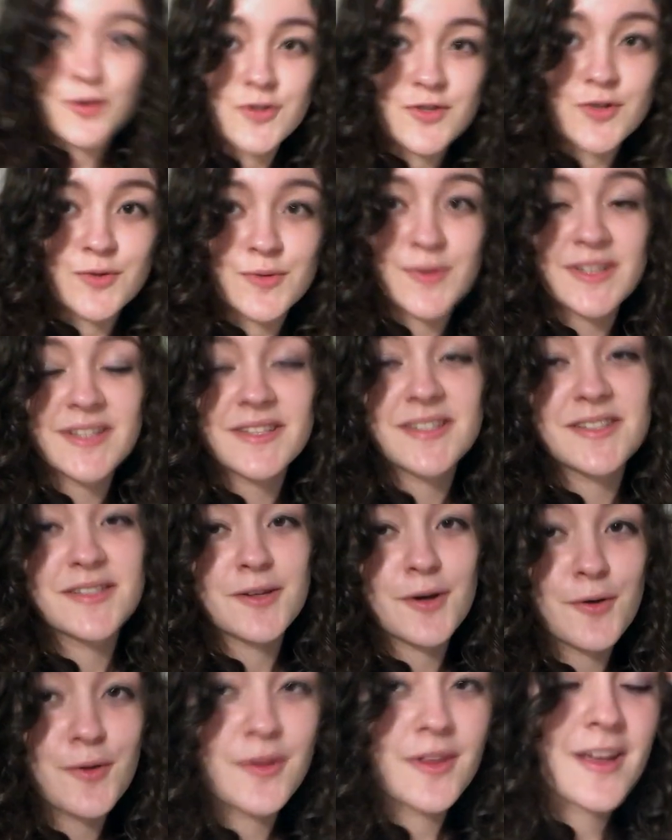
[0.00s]
So it's
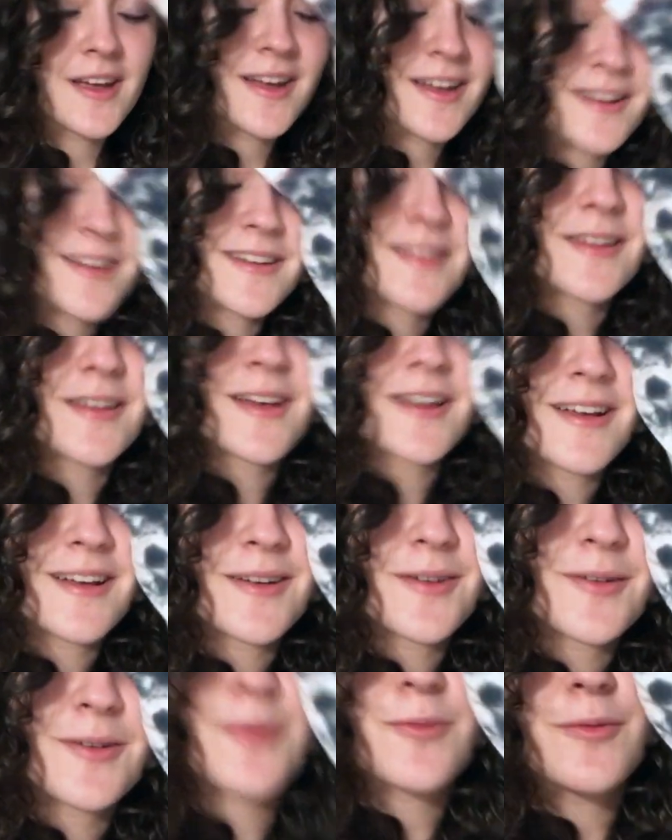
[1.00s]
so late
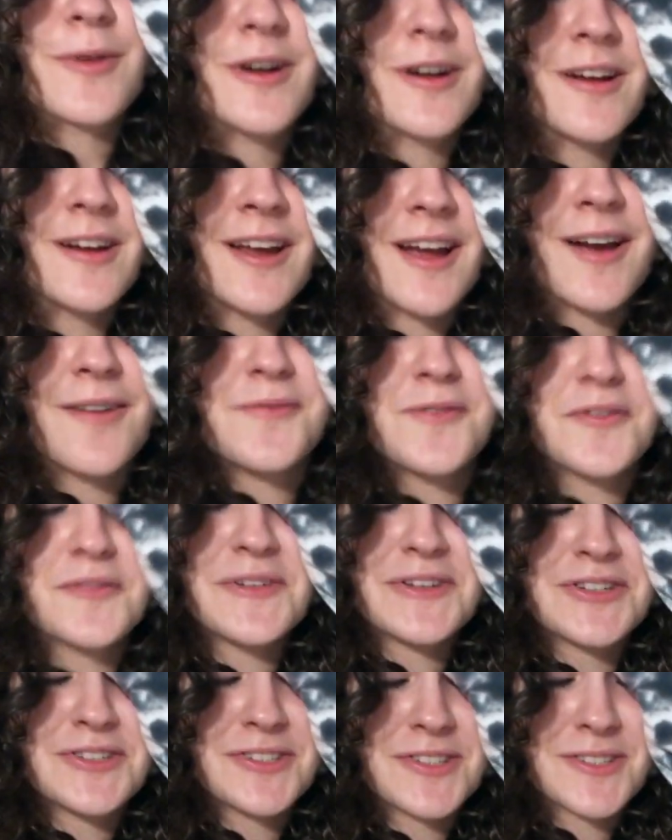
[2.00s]
that we're gonna have to
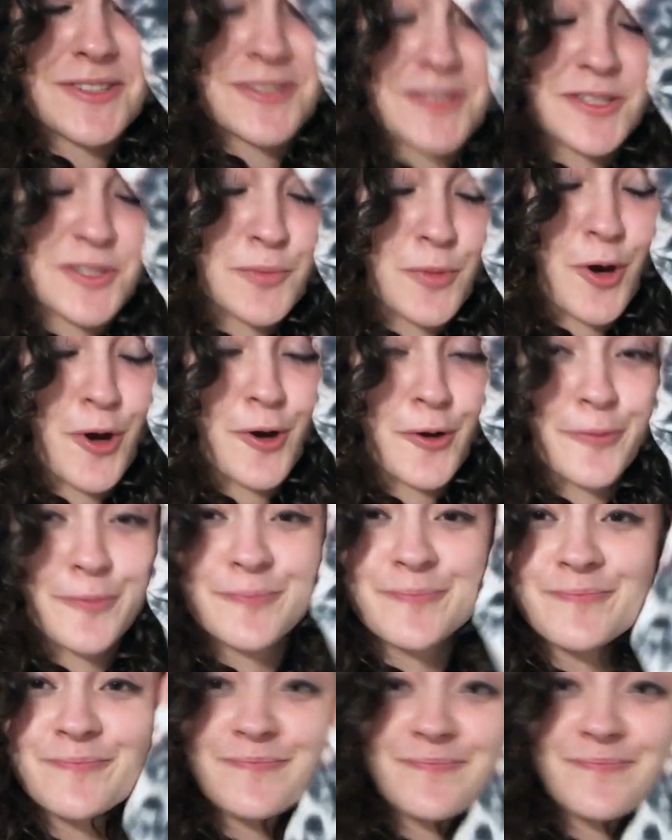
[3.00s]
finish this tomorrow.